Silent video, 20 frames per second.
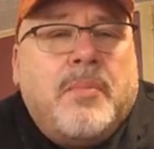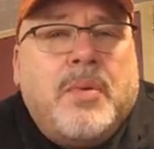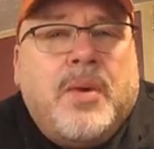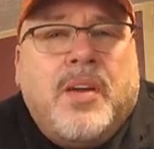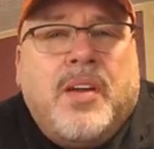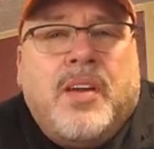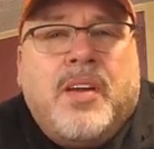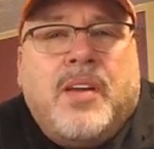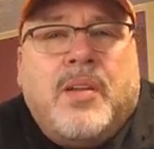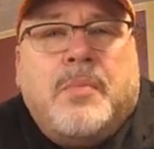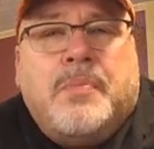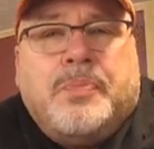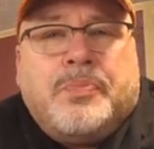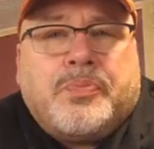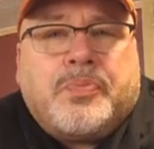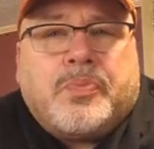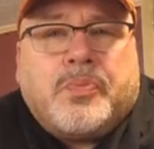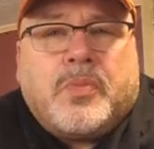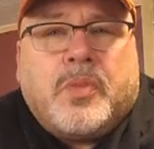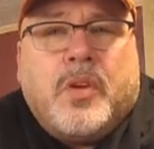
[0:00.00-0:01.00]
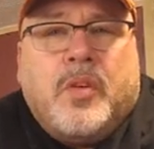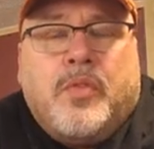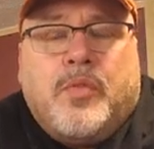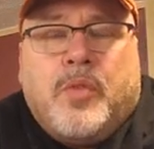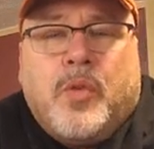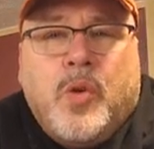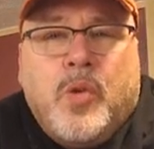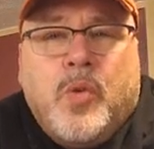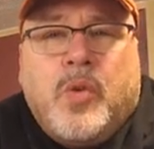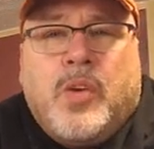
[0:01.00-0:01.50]
pan
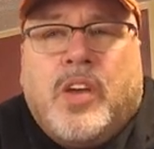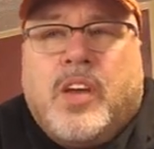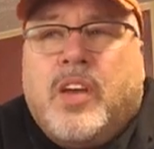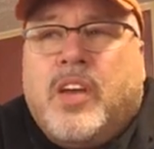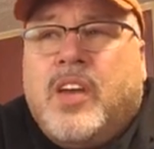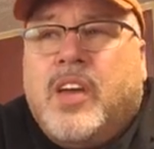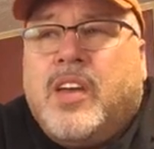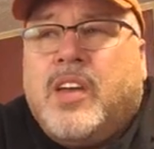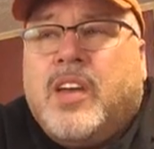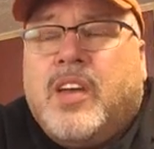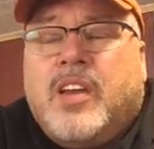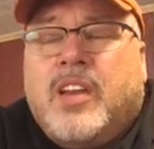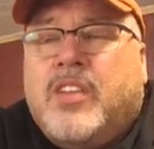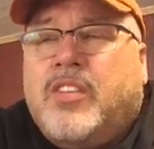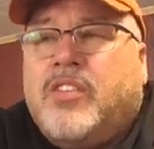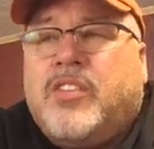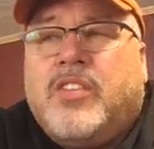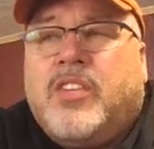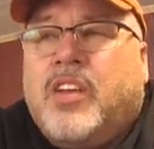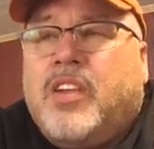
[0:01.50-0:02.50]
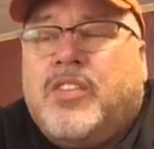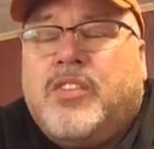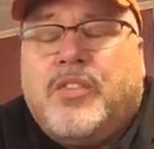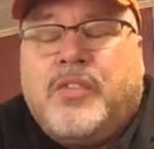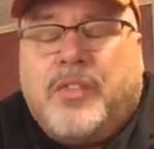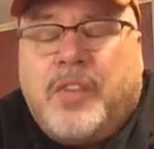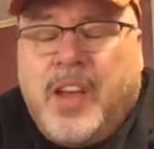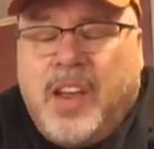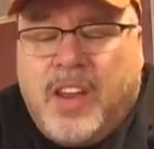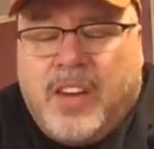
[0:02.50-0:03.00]
fruitcake, and it's
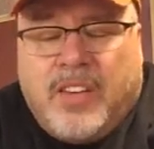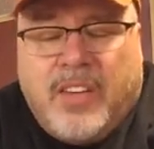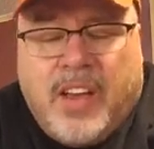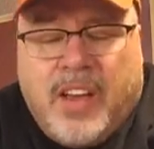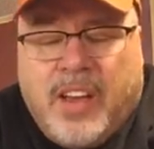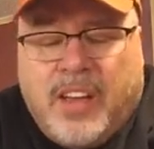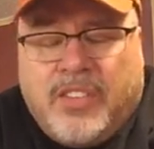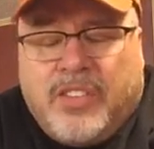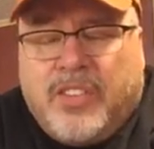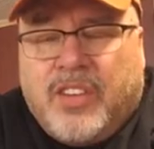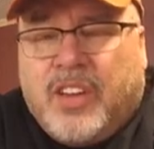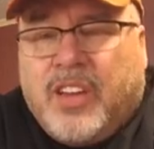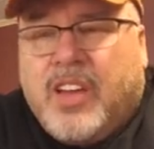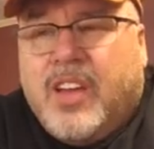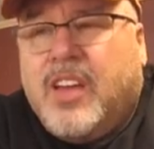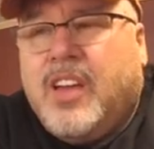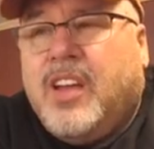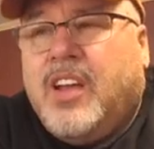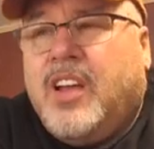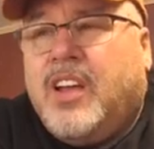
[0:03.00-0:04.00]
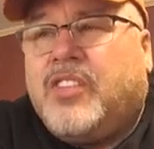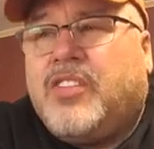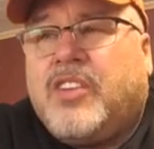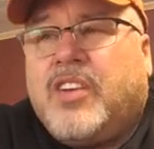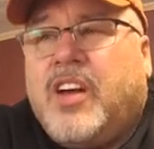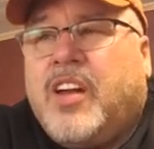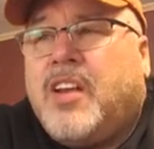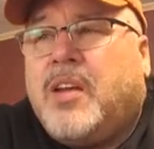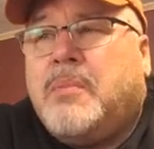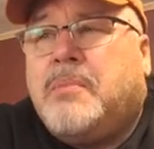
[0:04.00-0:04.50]
fantastic. It's
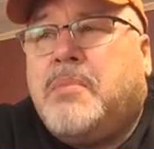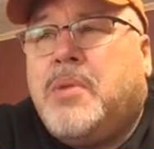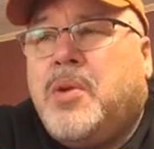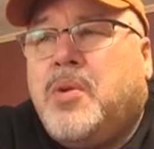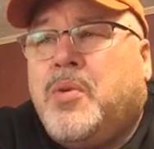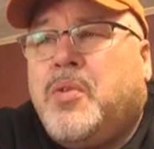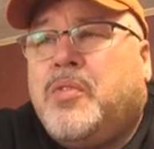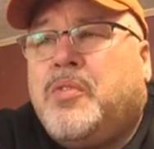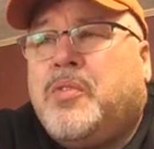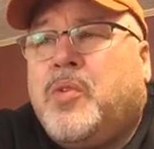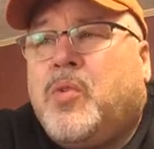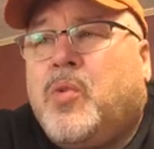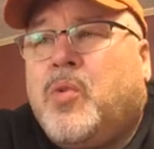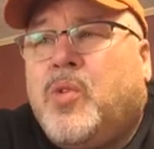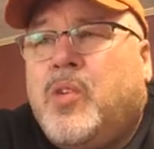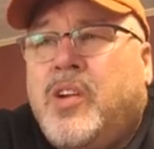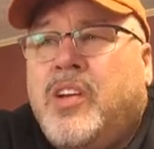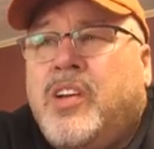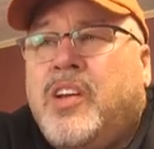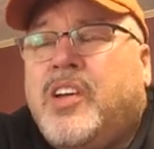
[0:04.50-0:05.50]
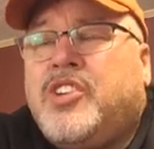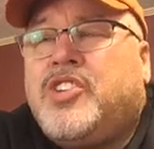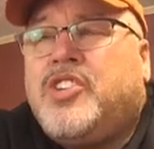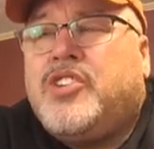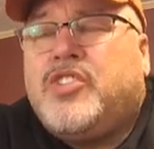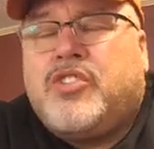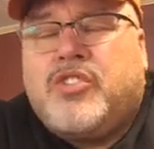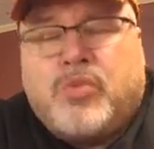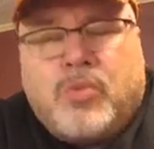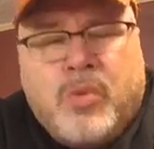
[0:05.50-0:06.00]
got a beautiful,
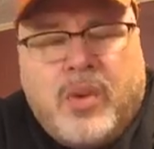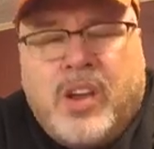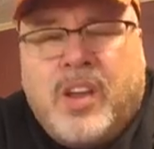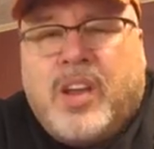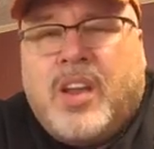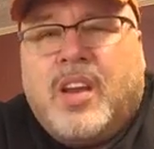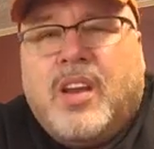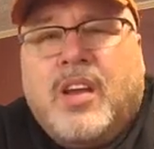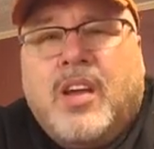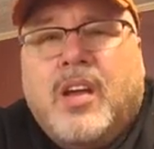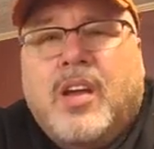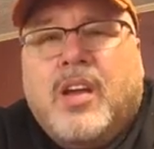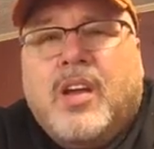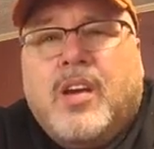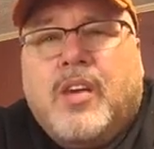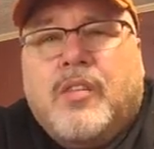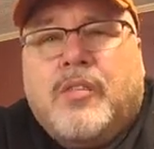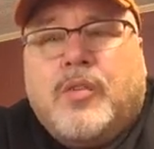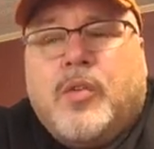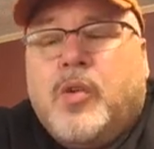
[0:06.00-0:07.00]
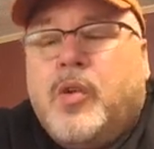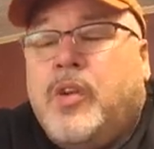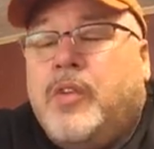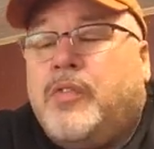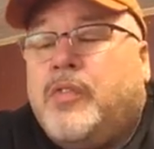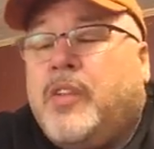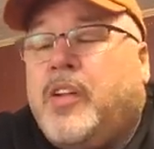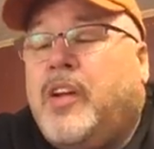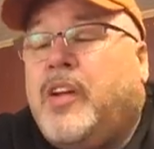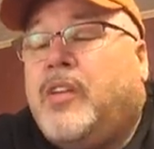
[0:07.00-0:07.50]
rich, sweet, fruity
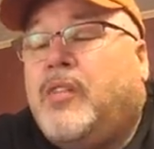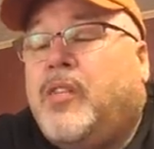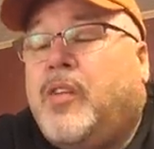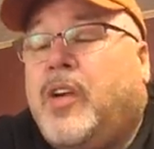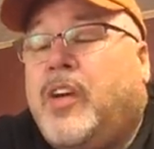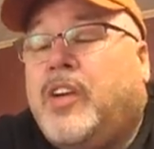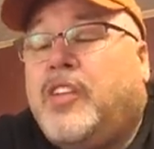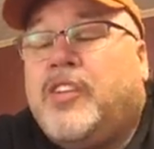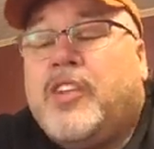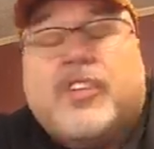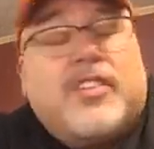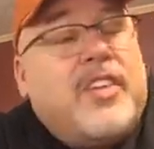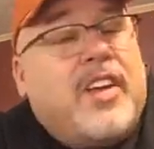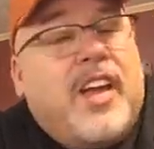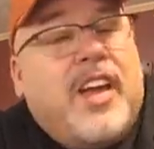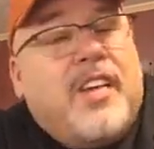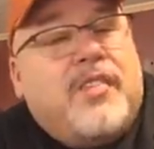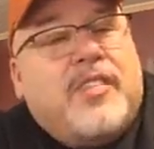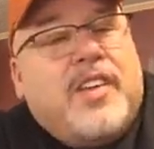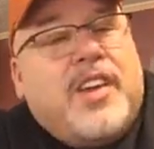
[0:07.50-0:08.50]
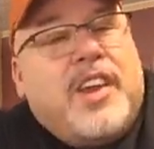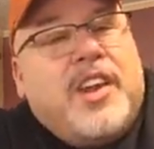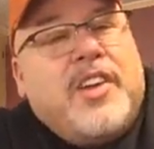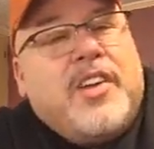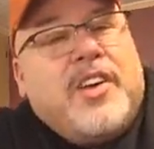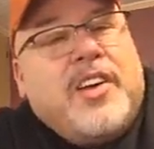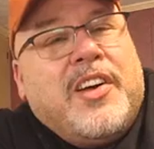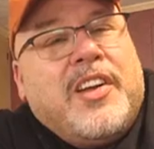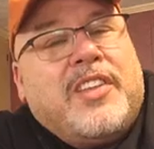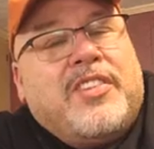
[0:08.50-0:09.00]
flavor. It doesn't have any
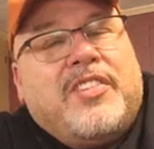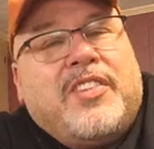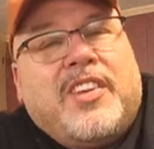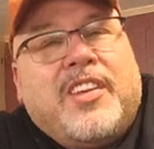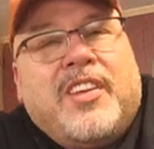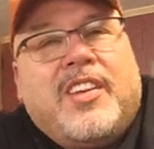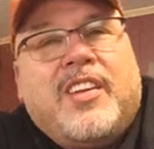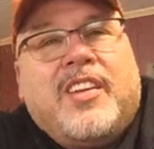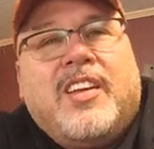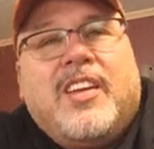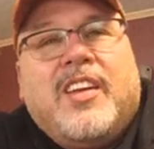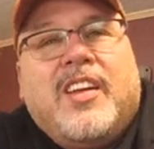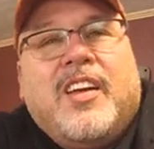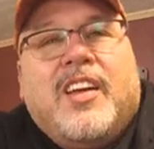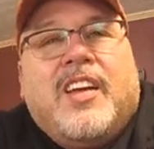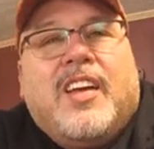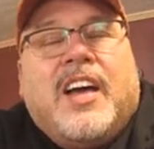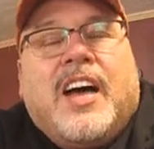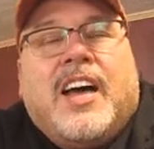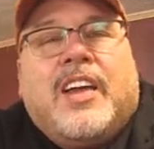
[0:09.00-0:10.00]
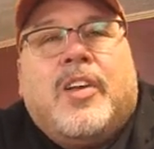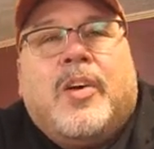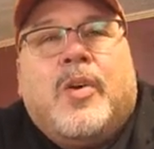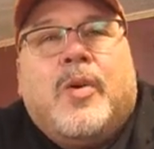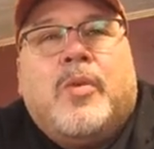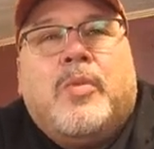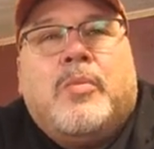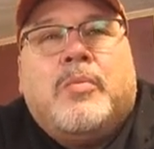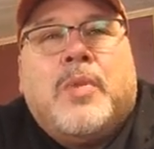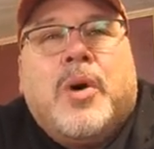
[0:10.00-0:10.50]
nuts in it. I
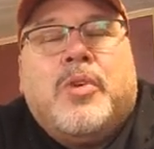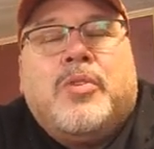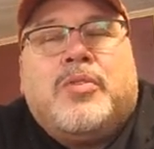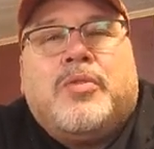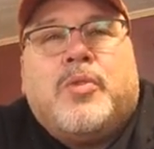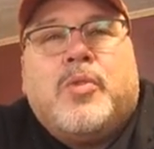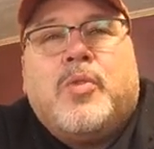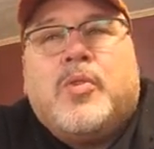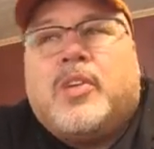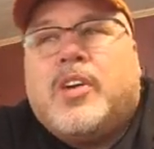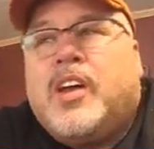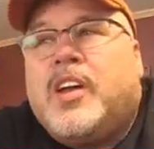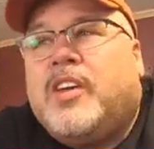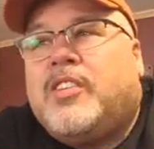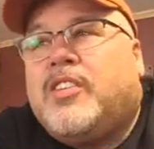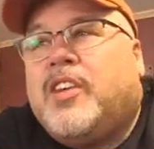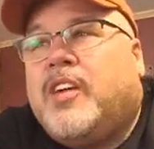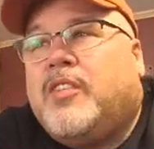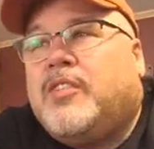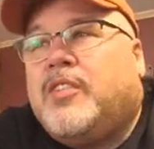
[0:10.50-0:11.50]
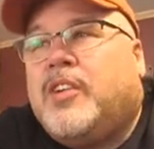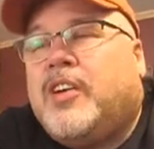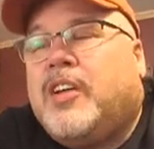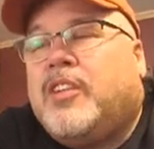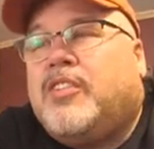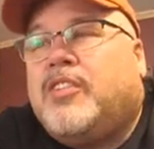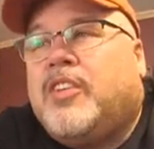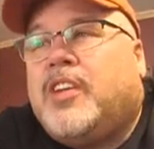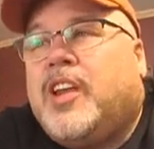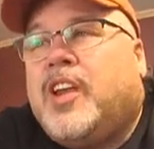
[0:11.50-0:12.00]
know most fruitcakes have
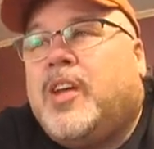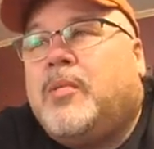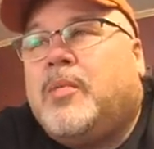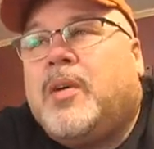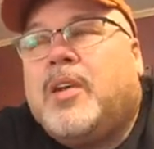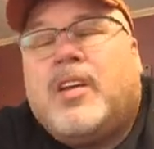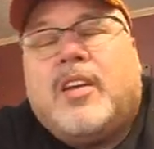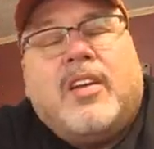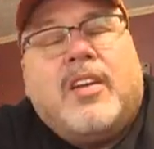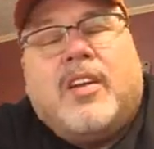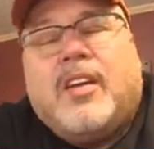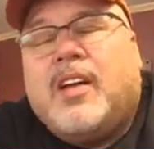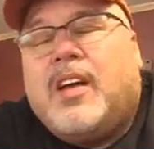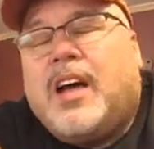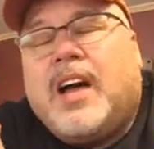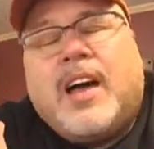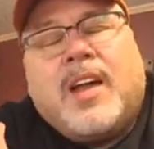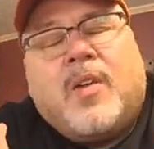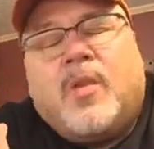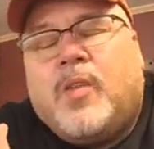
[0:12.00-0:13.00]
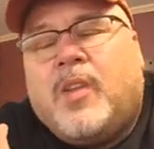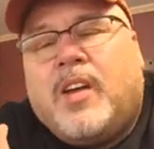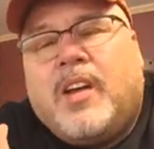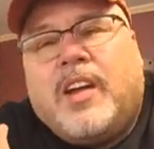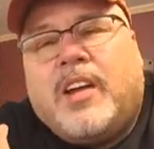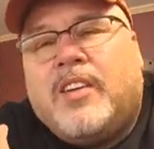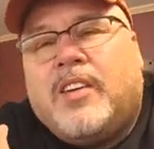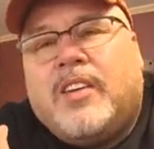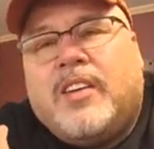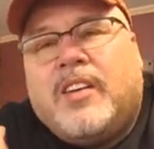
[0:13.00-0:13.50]
nuts in it, but I don't
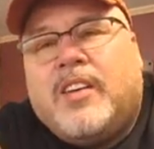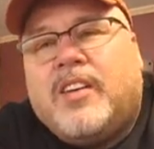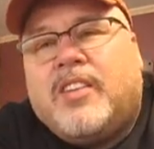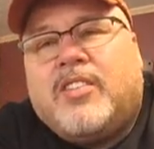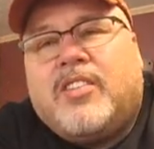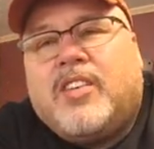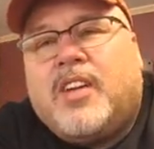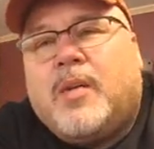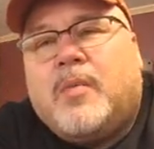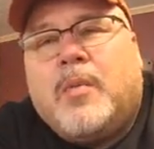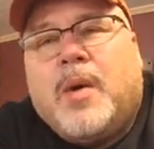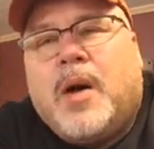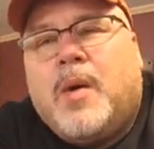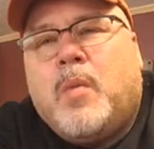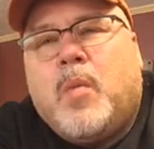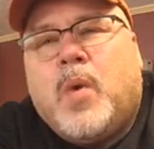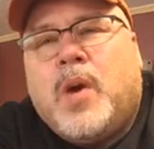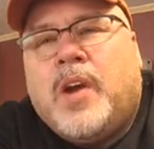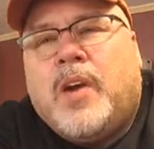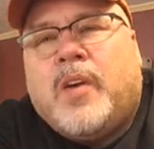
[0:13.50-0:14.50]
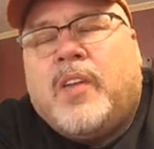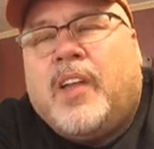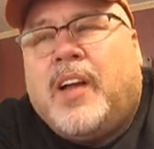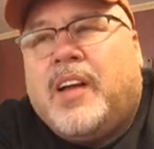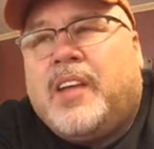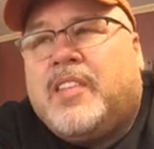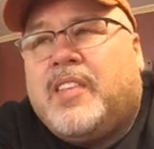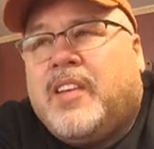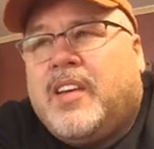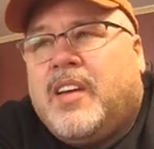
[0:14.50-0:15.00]
like nuts. I'm weird
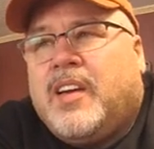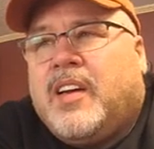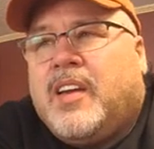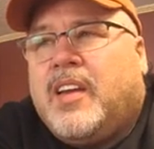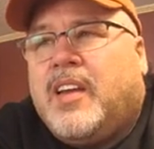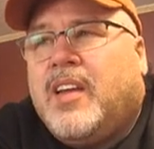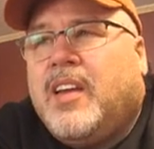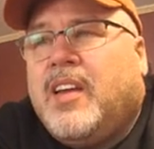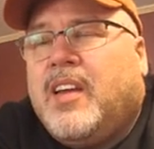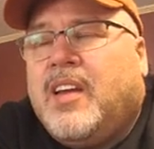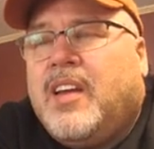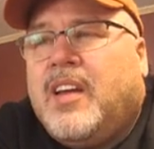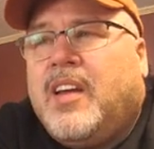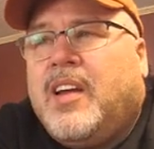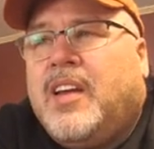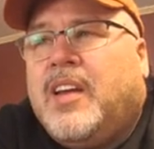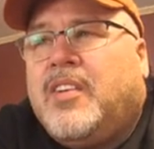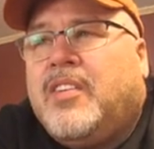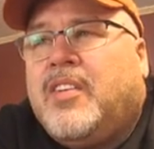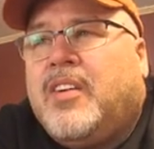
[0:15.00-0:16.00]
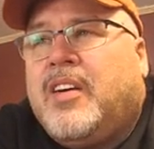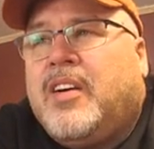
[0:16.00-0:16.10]
like that, and